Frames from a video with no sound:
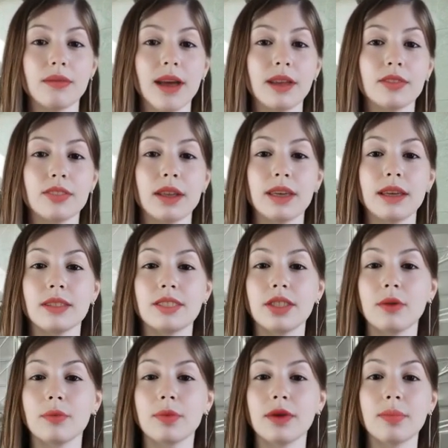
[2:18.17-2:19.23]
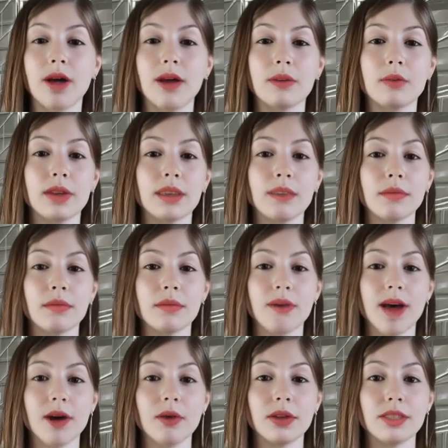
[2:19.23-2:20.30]
At Phoenix Home Remodeling,
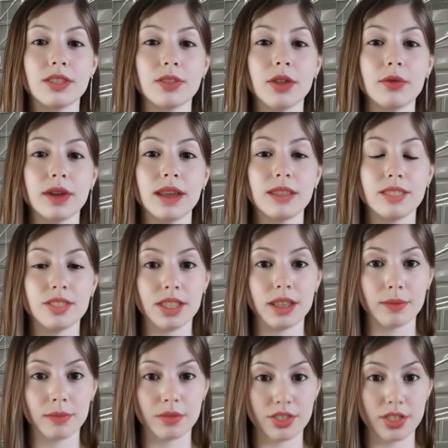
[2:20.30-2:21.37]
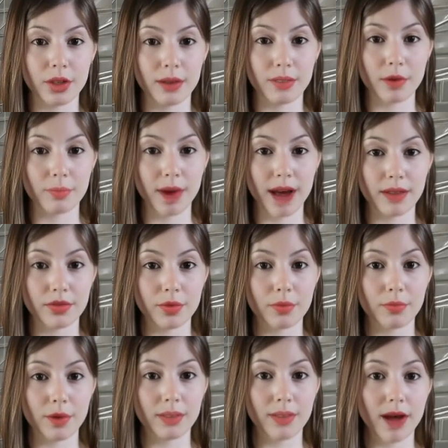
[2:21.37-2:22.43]
our experienced team of Chandler
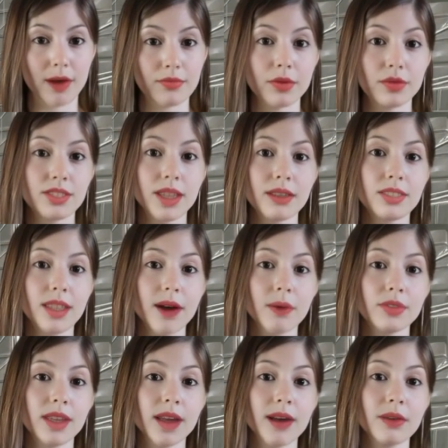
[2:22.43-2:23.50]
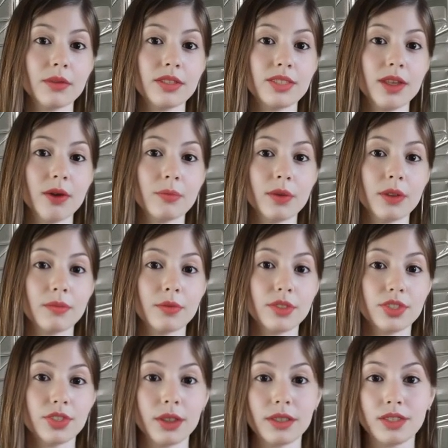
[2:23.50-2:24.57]
bathroom remodelers has helped countless
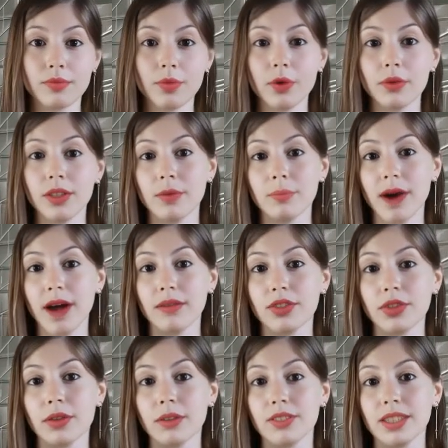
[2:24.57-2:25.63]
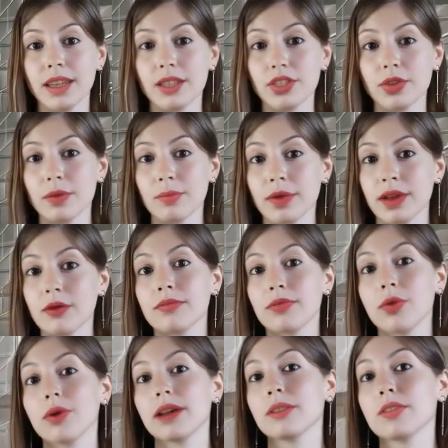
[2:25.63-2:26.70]
homeowners transform their bathrooms into a
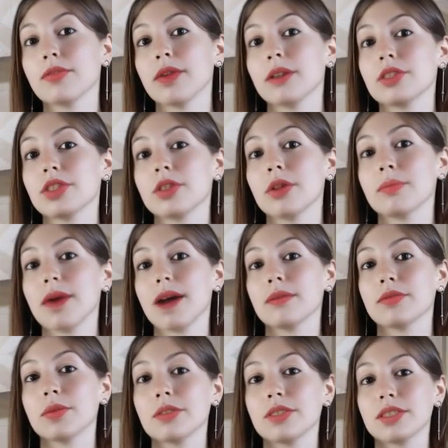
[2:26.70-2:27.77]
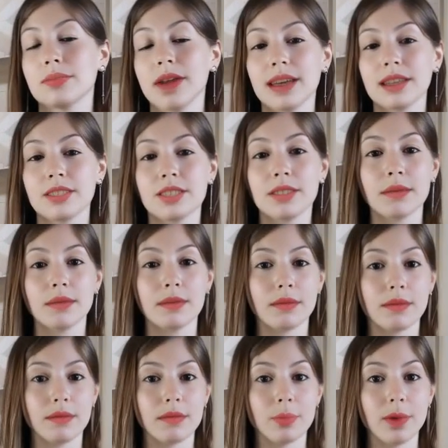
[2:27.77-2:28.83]
beautiful and functional bathroom space.
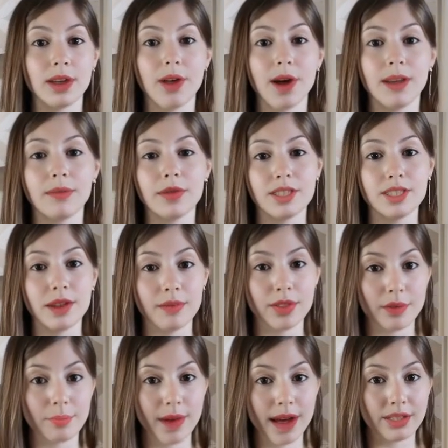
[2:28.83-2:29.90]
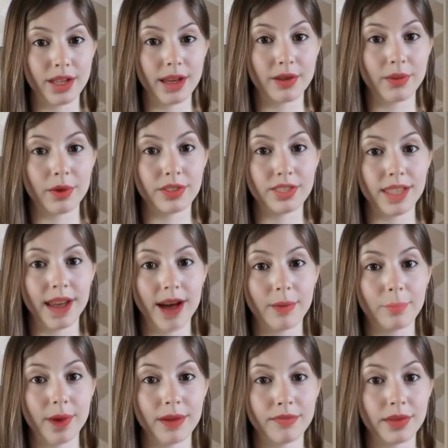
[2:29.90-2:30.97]
Regardless of your budget or
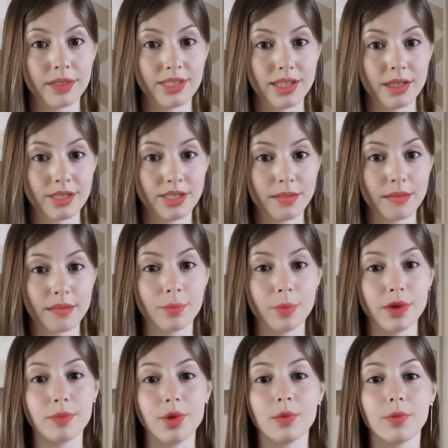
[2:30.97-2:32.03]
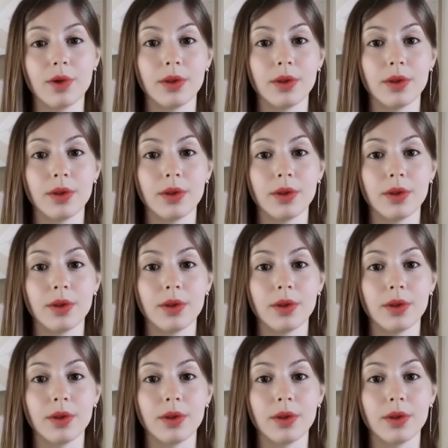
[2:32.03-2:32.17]
style preferences, we will